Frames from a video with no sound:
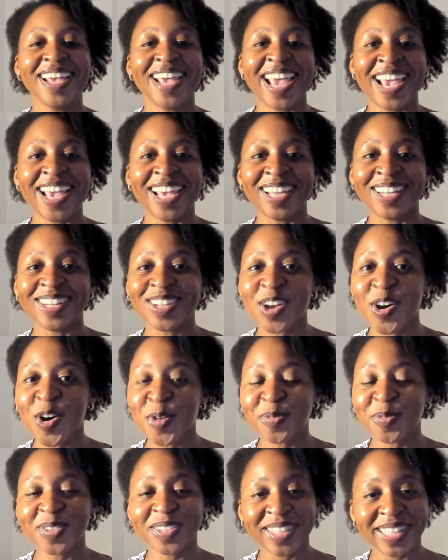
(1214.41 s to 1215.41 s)
And
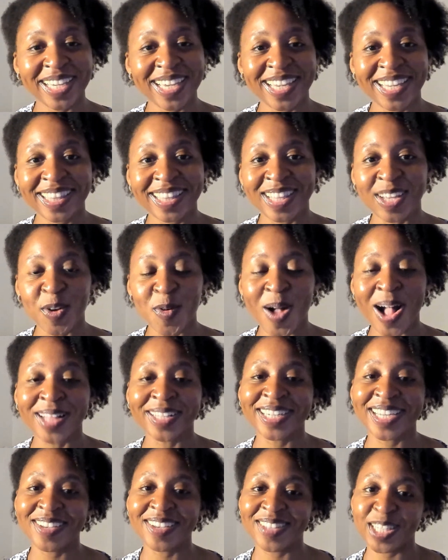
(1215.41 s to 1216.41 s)
hopefully the
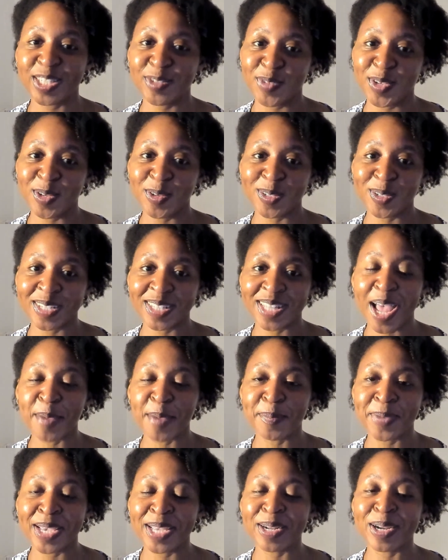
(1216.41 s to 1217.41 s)
quality of this video is a
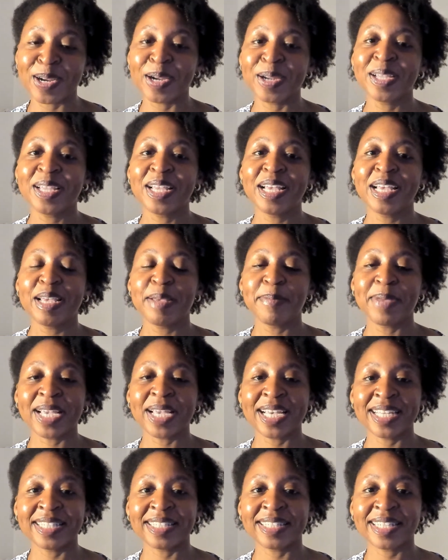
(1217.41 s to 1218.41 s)
lot better
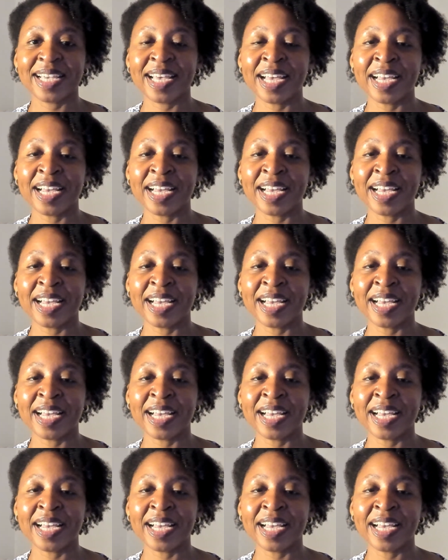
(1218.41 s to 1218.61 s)
because